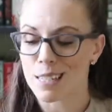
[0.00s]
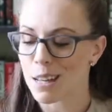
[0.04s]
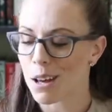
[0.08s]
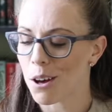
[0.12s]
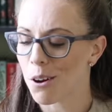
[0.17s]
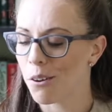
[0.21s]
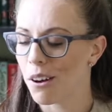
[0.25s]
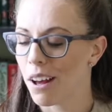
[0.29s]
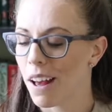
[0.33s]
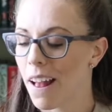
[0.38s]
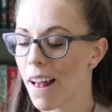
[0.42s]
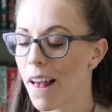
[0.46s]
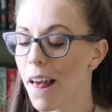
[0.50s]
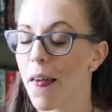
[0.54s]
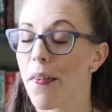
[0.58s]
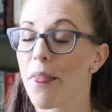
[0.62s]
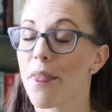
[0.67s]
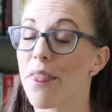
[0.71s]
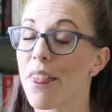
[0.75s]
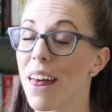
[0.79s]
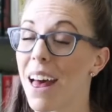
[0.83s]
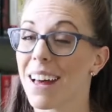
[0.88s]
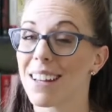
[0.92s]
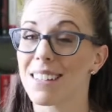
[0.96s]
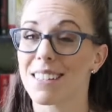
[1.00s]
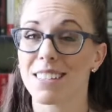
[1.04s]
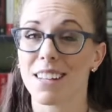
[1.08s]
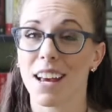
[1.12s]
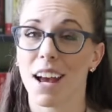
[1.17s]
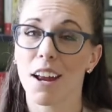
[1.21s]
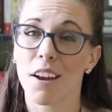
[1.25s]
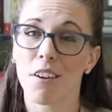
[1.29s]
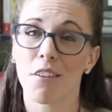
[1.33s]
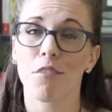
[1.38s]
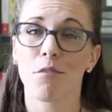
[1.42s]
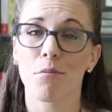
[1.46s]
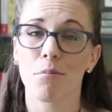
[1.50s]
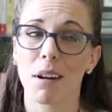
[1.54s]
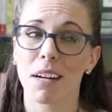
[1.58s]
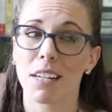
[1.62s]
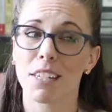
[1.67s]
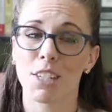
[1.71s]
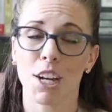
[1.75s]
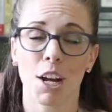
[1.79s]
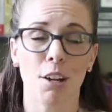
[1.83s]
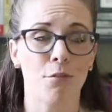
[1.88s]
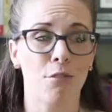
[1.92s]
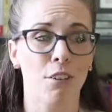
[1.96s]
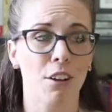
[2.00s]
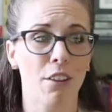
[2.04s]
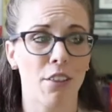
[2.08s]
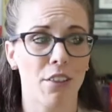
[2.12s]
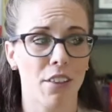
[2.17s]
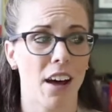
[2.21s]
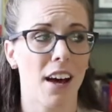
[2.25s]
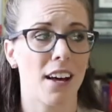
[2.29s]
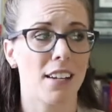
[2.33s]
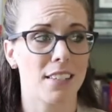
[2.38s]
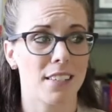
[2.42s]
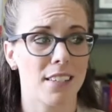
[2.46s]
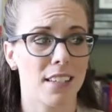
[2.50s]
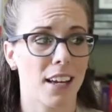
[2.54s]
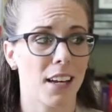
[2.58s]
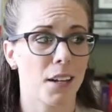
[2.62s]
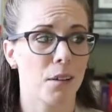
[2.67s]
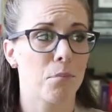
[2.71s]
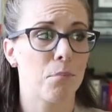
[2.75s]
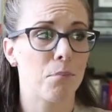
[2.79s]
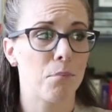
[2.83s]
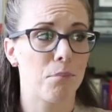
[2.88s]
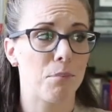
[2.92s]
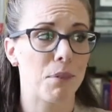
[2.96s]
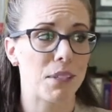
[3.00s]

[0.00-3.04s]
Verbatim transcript: So that's kind of my general thoughts, like,